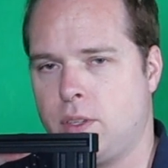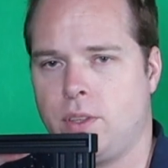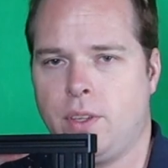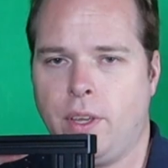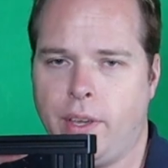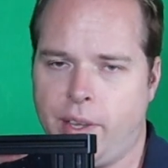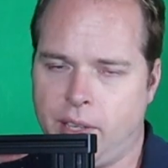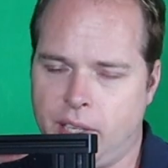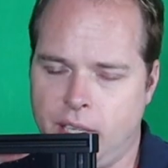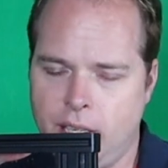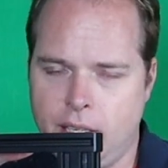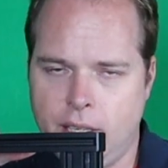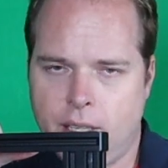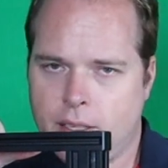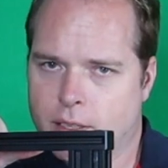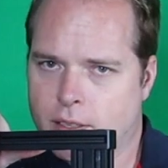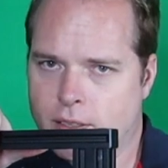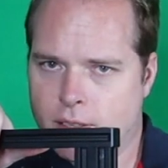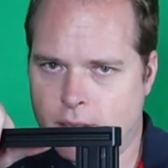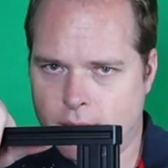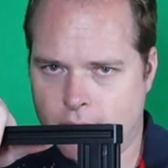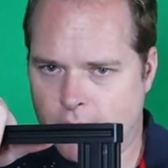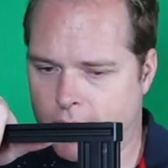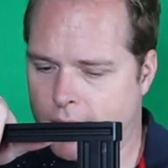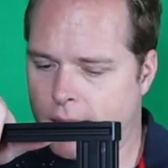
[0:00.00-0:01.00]
ducky
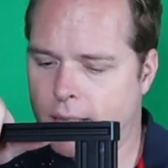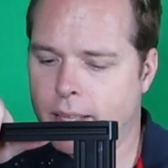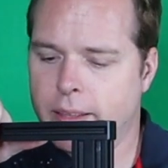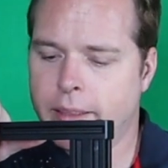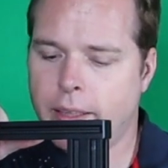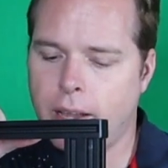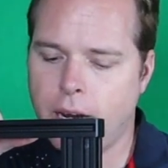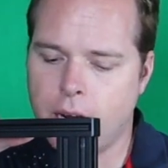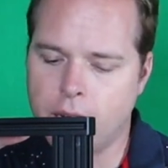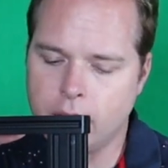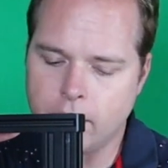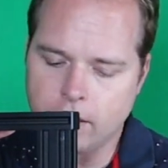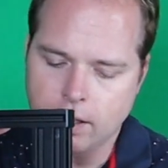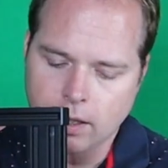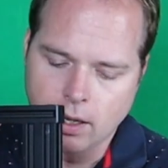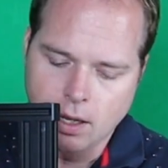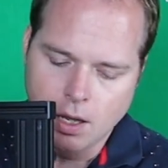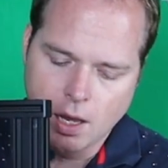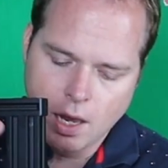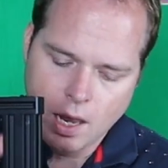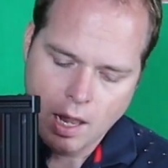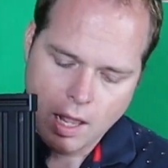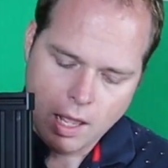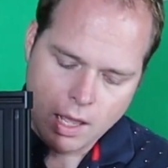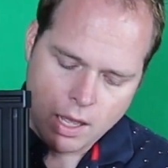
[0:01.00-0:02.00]
sitting there.
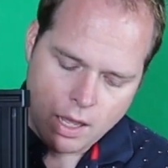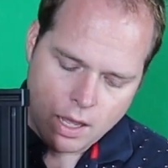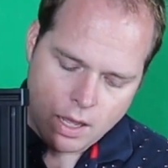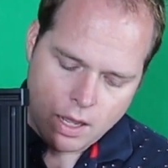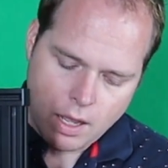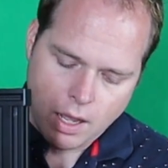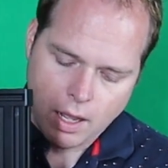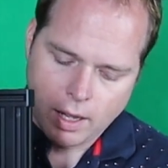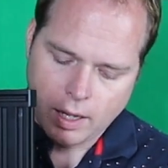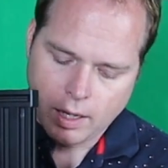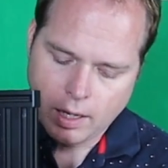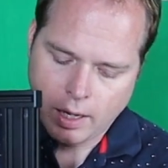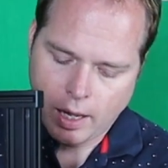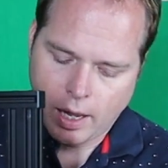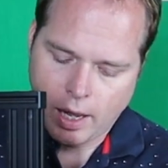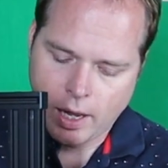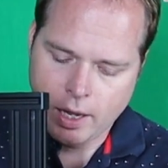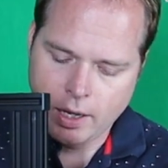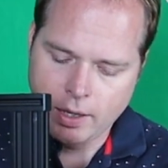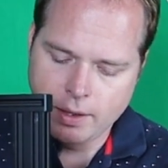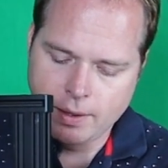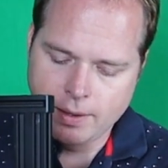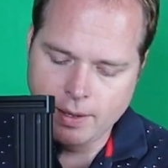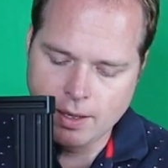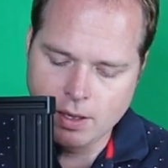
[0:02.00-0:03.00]
Uh,
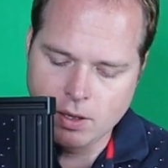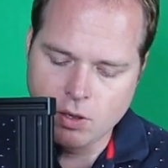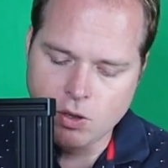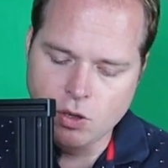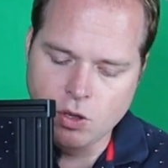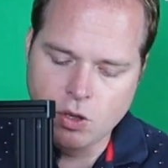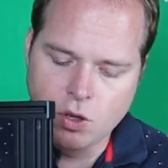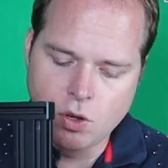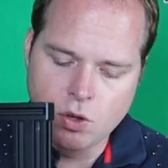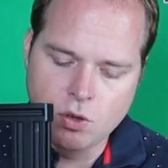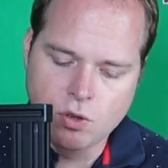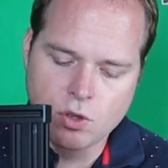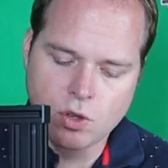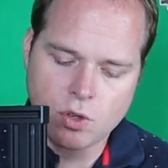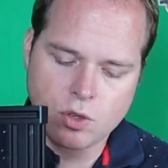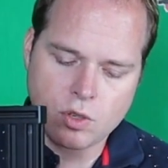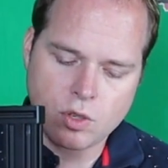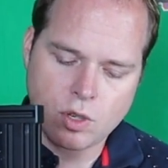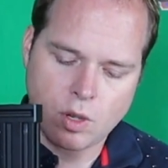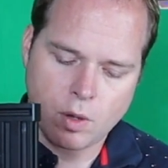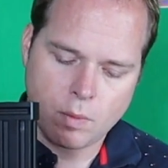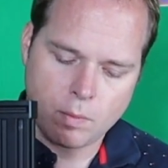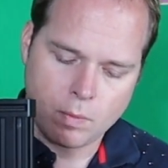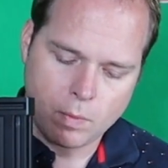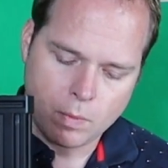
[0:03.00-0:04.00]
I did use
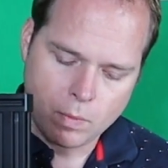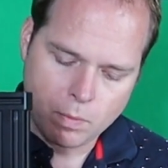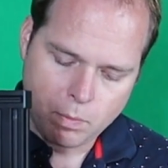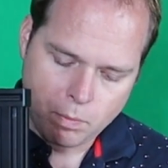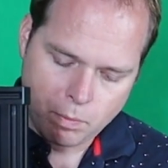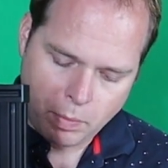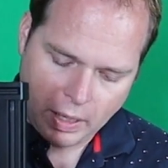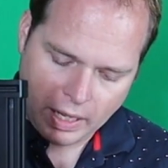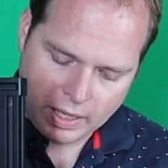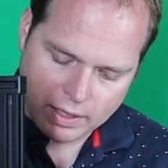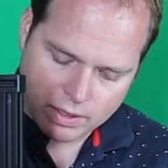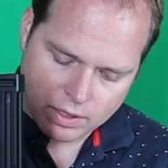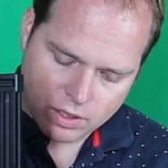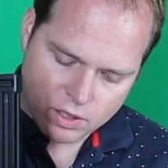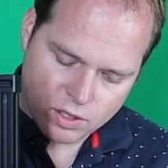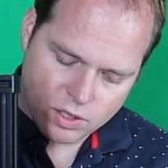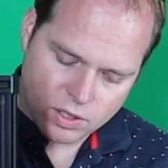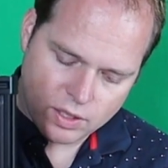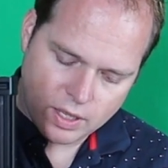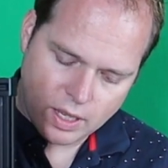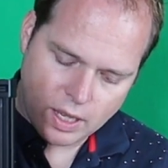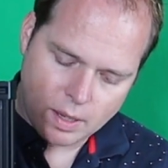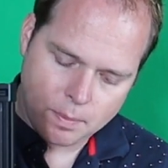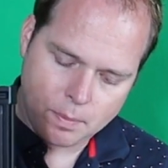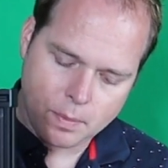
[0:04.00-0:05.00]
some painter's
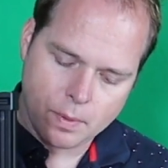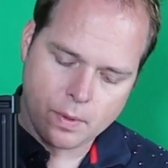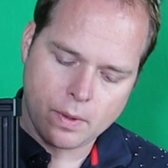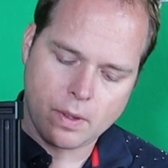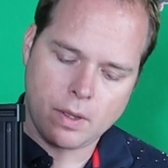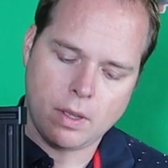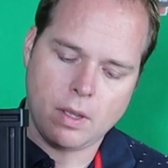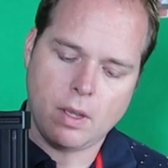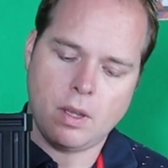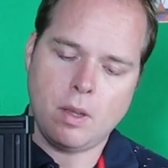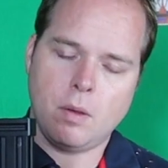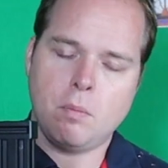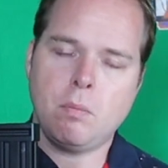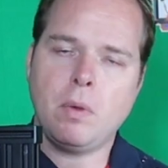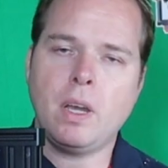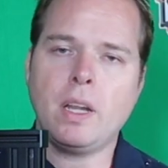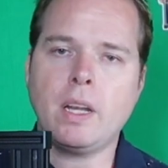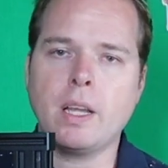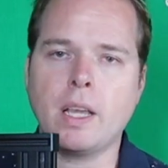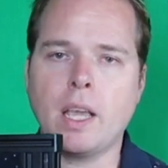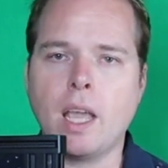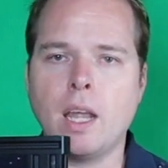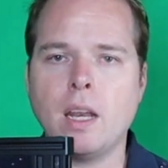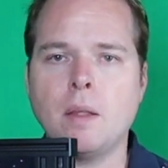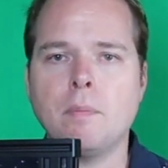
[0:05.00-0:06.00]
tape, but
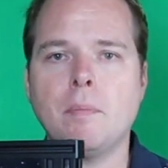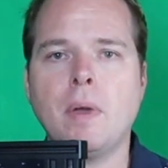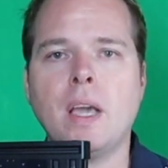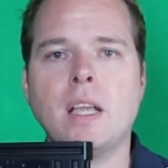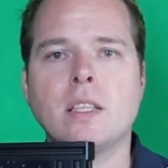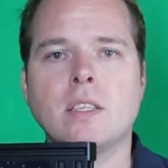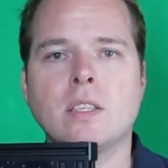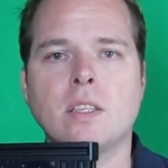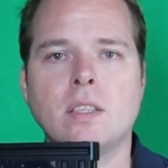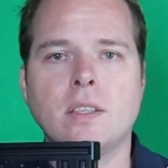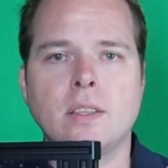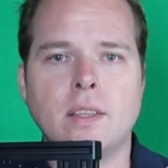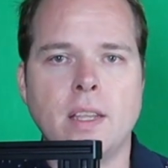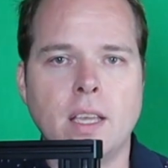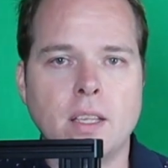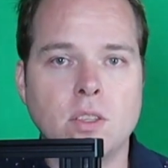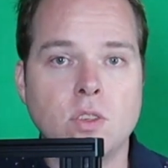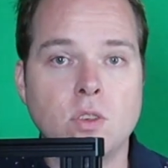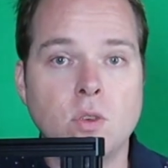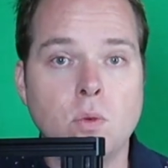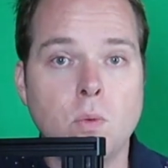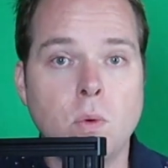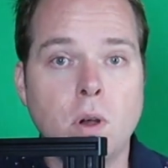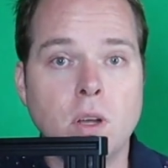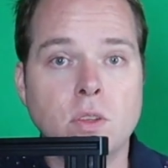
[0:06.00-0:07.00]
I can imagine
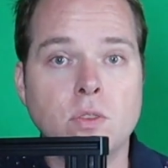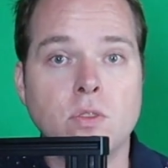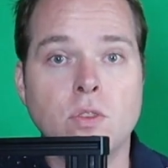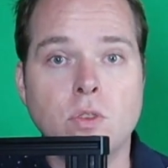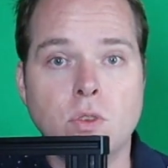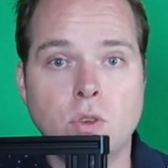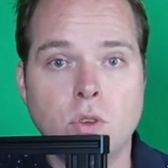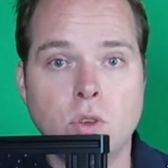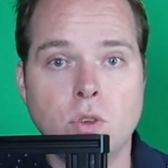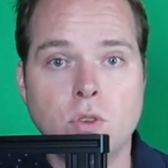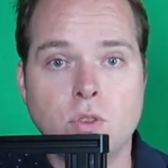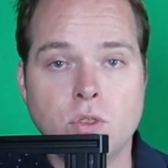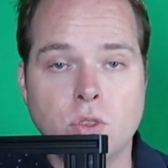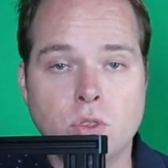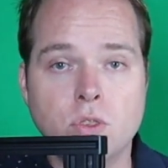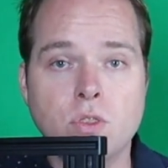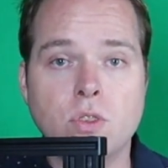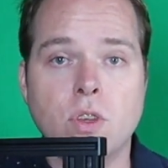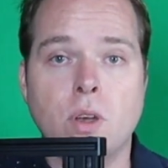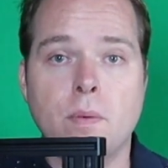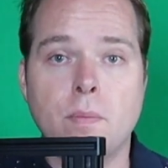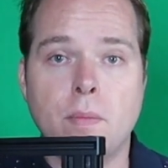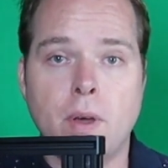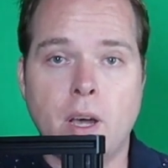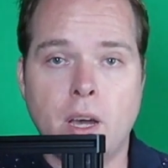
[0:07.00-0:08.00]
that you want to use
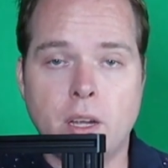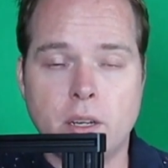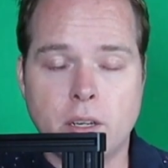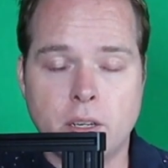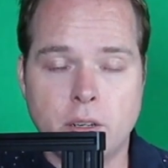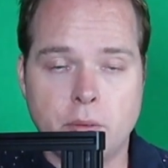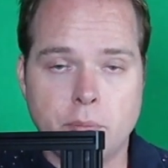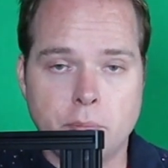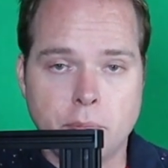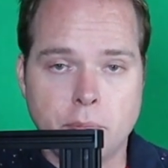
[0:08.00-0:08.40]
some other